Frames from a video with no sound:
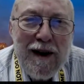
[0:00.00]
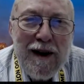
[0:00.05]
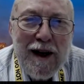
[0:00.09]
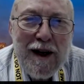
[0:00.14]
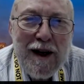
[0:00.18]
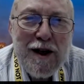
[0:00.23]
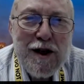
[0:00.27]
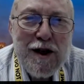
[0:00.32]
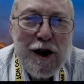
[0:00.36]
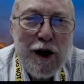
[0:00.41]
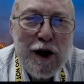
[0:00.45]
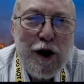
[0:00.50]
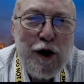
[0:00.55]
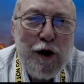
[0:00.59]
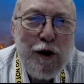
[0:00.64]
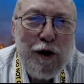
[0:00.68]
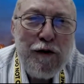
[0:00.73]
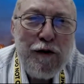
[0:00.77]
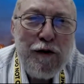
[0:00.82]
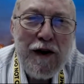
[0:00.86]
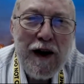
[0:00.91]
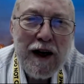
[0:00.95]
And it's an
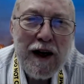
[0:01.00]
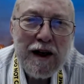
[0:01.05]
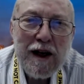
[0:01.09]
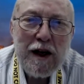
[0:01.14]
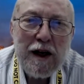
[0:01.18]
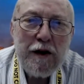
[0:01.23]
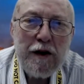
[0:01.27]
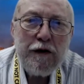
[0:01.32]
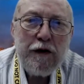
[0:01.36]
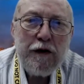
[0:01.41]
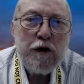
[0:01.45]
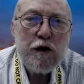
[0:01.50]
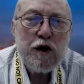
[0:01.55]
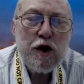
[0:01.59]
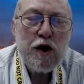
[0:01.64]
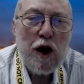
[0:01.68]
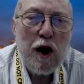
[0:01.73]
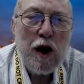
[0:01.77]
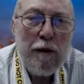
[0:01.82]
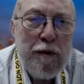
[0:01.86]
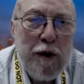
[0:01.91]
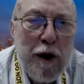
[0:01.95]
acute effect. And if you
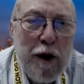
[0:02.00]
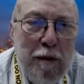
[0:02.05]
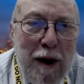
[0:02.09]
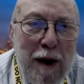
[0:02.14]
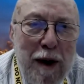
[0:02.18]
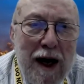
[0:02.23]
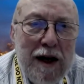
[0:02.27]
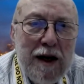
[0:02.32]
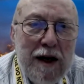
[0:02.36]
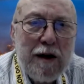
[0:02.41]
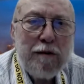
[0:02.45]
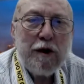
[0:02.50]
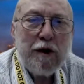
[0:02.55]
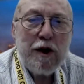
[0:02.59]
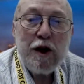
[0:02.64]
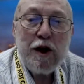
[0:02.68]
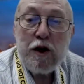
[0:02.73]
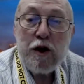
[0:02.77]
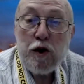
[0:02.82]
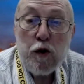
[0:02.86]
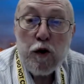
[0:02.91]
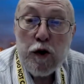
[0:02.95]
stop the imatinib
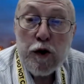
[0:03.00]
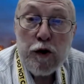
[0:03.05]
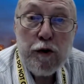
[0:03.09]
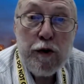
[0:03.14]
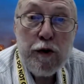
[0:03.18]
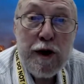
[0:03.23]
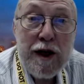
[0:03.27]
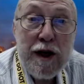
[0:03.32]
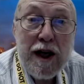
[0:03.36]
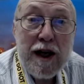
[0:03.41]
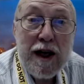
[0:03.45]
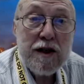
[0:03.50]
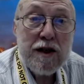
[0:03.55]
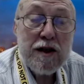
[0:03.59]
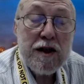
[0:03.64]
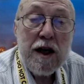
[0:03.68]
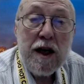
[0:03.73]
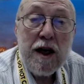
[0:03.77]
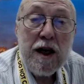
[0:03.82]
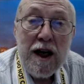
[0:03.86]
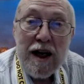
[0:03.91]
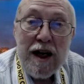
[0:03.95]
within 2 or 3 days,
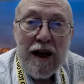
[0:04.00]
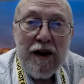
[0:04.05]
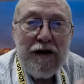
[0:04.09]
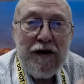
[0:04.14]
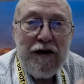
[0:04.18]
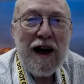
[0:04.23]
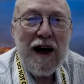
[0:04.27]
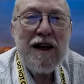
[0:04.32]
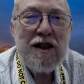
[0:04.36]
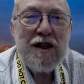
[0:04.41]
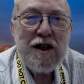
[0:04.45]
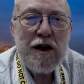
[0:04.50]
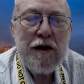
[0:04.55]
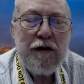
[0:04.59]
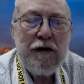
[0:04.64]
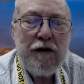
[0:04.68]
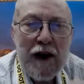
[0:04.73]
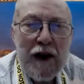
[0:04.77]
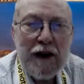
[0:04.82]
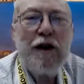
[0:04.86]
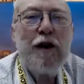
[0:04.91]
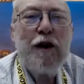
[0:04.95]
if that's the
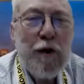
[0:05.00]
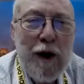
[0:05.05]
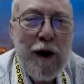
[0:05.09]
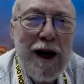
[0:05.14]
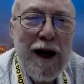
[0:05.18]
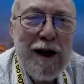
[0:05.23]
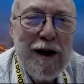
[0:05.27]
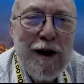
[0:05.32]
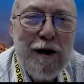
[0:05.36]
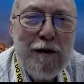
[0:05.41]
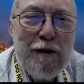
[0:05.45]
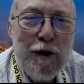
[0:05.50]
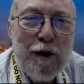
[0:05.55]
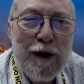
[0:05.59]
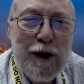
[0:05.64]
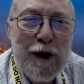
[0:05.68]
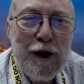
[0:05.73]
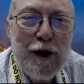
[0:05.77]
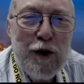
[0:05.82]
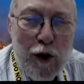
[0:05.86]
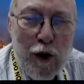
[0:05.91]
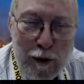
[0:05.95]
effect, the creatinine will
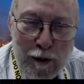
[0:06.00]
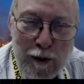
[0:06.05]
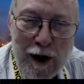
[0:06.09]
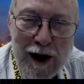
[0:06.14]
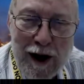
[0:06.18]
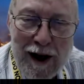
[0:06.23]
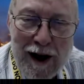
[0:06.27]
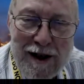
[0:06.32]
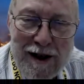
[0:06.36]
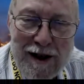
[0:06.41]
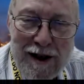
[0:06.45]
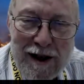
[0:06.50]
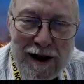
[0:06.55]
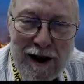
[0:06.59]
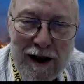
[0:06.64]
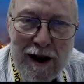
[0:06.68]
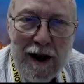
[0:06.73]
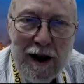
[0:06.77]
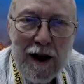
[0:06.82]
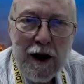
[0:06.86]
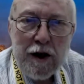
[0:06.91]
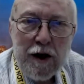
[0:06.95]
normalize.
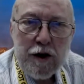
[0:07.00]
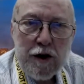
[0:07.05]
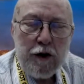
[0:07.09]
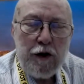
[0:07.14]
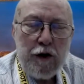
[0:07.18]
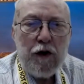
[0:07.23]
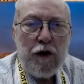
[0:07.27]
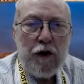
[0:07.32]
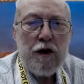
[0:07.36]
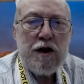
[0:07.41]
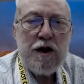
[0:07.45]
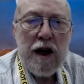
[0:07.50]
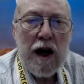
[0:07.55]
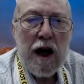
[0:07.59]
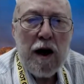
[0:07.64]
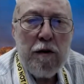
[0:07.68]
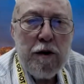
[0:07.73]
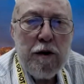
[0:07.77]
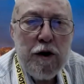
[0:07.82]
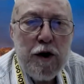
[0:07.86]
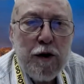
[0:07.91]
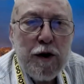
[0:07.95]
So the first thing I
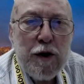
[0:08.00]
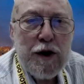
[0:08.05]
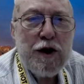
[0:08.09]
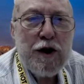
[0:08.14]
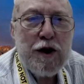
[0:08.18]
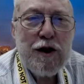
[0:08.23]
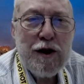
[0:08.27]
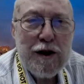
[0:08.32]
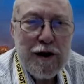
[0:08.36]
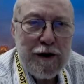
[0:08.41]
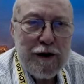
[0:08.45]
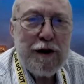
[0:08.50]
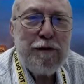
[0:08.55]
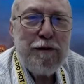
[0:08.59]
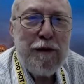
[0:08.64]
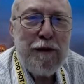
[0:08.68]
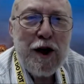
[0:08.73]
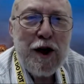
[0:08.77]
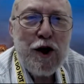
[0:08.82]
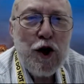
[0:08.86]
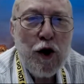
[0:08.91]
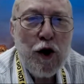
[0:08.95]
would do is
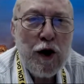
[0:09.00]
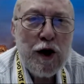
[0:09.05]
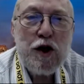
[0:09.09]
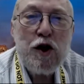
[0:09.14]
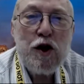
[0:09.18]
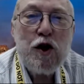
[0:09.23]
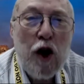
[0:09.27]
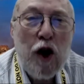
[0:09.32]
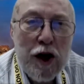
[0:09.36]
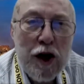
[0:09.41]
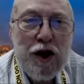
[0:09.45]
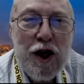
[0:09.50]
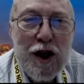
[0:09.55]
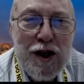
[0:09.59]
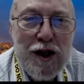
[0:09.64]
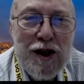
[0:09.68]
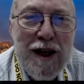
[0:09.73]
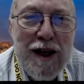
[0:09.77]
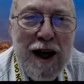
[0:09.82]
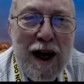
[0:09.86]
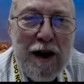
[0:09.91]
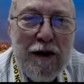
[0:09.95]
make sure it's not
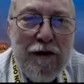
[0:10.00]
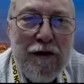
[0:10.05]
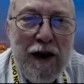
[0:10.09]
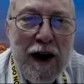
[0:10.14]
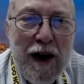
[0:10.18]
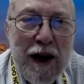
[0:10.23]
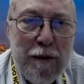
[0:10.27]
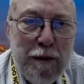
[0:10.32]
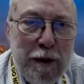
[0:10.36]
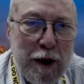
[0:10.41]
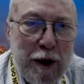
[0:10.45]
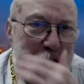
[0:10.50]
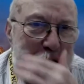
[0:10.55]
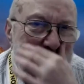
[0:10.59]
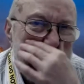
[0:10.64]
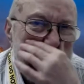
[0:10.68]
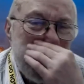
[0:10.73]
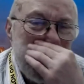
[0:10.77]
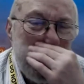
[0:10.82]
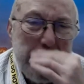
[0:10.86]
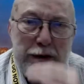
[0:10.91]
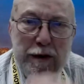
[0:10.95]
just that effect, because
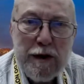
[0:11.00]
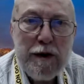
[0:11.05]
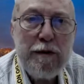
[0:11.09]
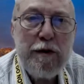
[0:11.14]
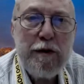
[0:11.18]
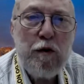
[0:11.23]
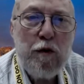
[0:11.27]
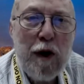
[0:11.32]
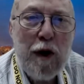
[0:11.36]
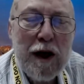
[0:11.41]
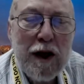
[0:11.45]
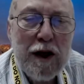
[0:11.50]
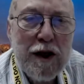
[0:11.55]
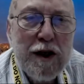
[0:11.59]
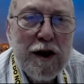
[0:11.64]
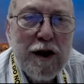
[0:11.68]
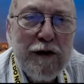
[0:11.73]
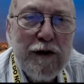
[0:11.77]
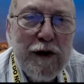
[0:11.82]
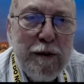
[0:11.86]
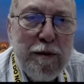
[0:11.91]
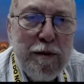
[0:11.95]
that seems to be
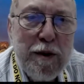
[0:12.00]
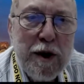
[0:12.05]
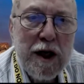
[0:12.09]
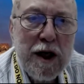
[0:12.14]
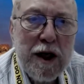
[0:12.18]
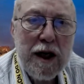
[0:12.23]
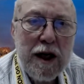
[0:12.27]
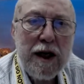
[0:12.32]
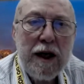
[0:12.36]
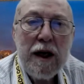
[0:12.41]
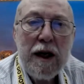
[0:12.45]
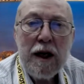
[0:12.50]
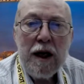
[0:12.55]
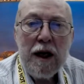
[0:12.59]
relatively benign.